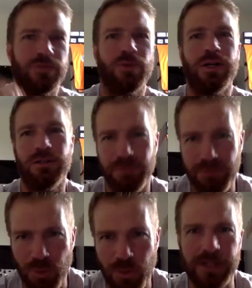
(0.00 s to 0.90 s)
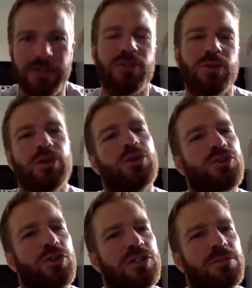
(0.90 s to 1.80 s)
delve more into the
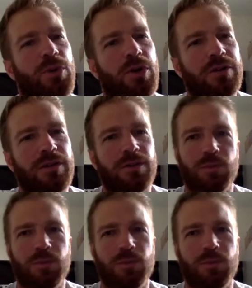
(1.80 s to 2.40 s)
nutrition part of it.